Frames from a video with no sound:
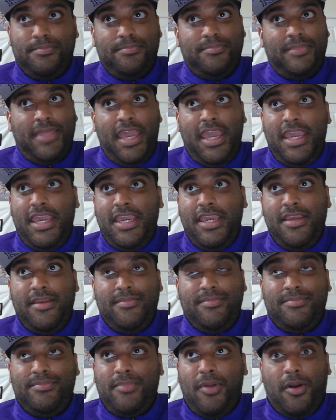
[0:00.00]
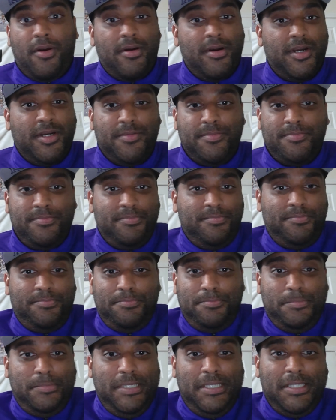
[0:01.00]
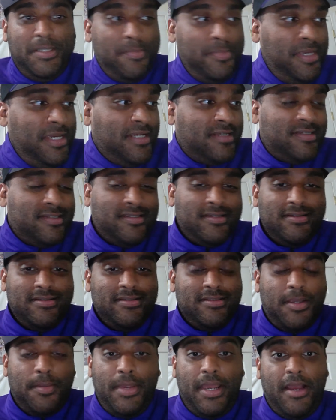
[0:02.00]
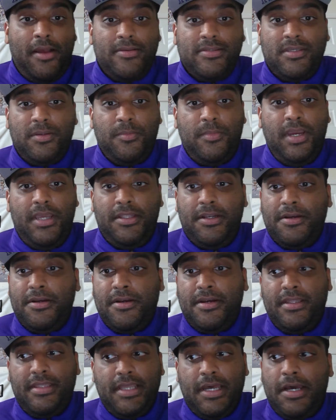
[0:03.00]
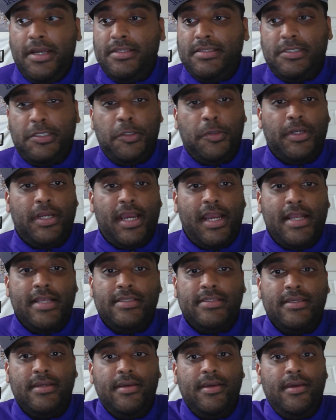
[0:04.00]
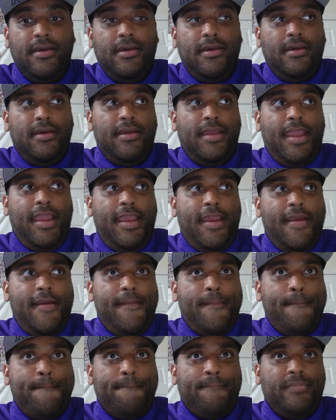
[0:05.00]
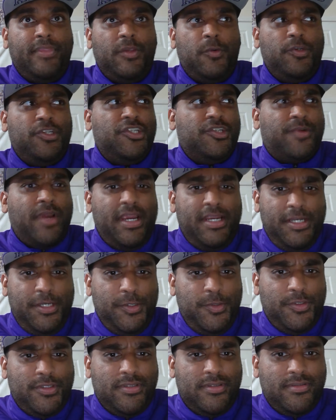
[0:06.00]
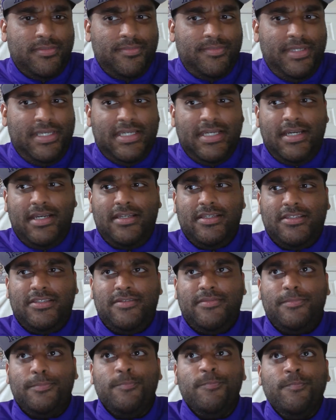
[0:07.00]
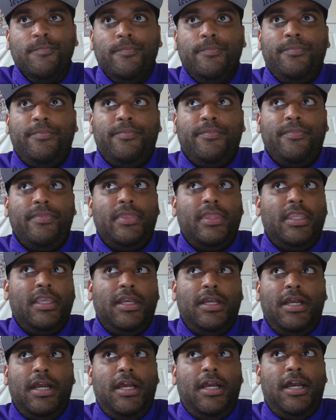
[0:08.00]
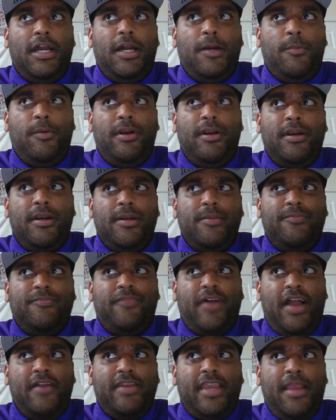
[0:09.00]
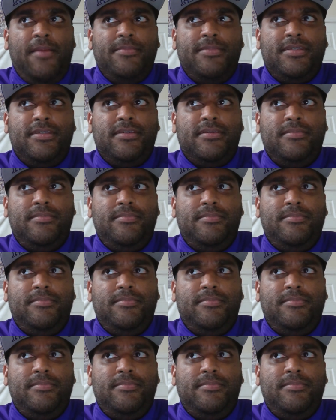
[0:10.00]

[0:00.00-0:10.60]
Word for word: they are in the mix somehow, some way. They're in the hunt still, guys, and which is great news because uh, we're five games